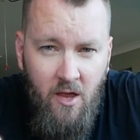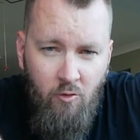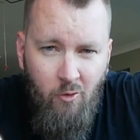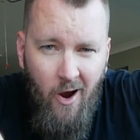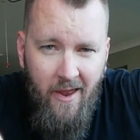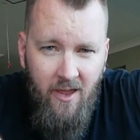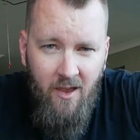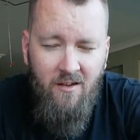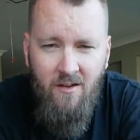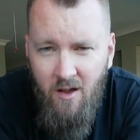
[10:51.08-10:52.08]
right
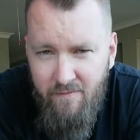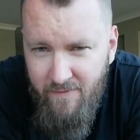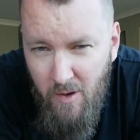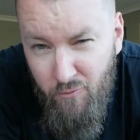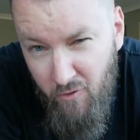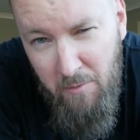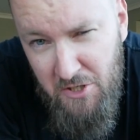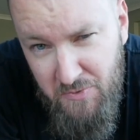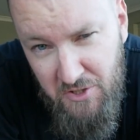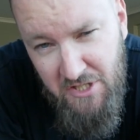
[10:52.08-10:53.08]
here, I very
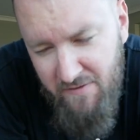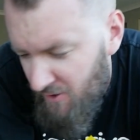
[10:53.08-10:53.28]
much appreciate the